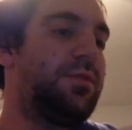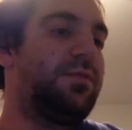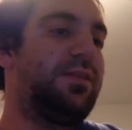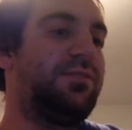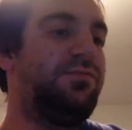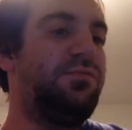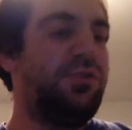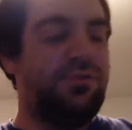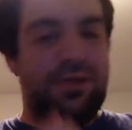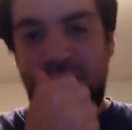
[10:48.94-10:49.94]
So that's a
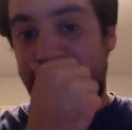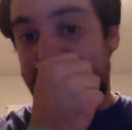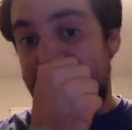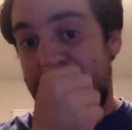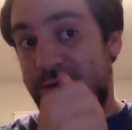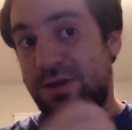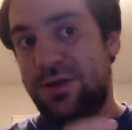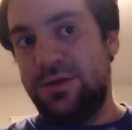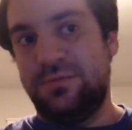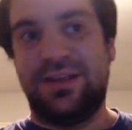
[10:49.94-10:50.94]
real quick overview.
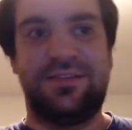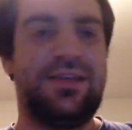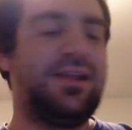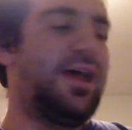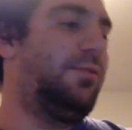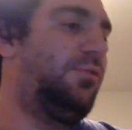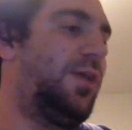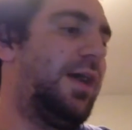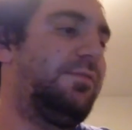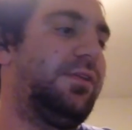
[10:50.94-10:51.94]
Like I said, I will
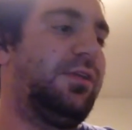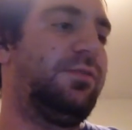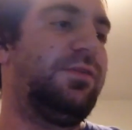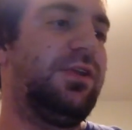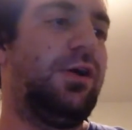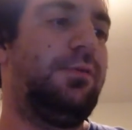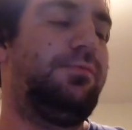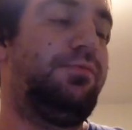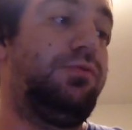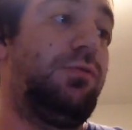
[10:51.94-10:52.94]
have another video up
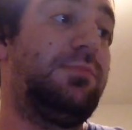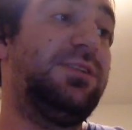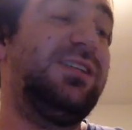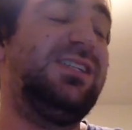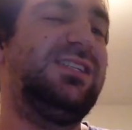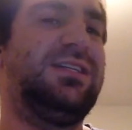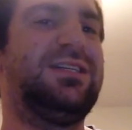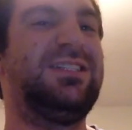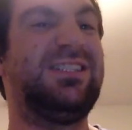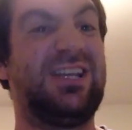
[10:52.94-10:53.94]
probably
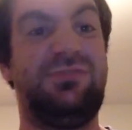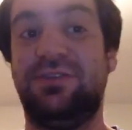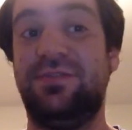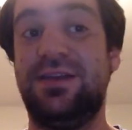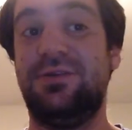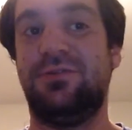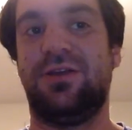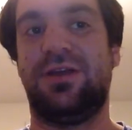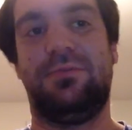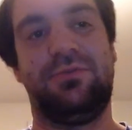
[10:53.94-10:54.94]
next week's video or
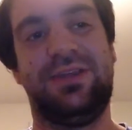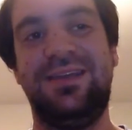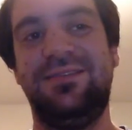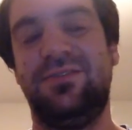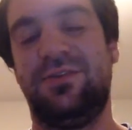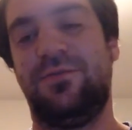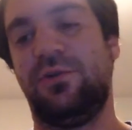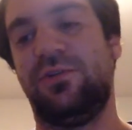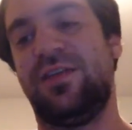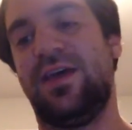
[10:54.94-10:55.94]
in a couple days. So look forward to